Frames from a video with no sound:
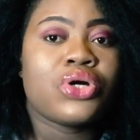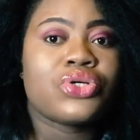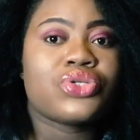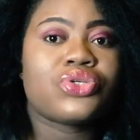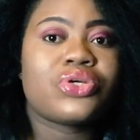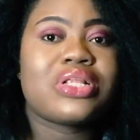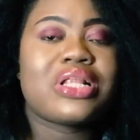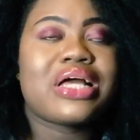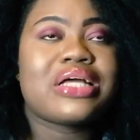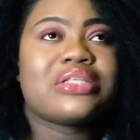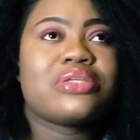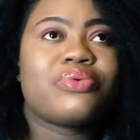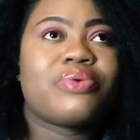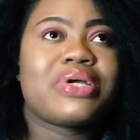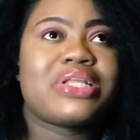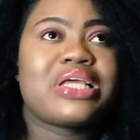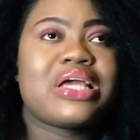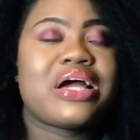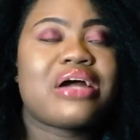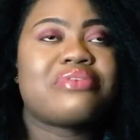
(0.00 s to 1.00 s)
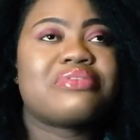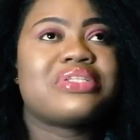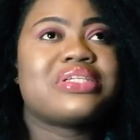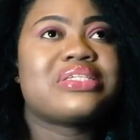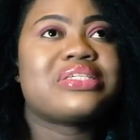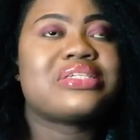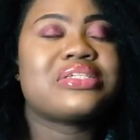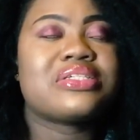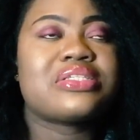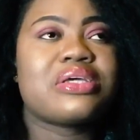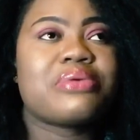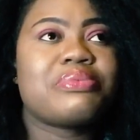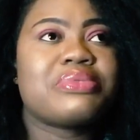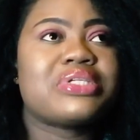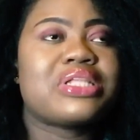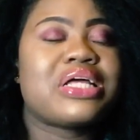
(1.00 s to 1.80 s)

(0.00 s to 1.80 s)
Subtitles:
So like the way they have the system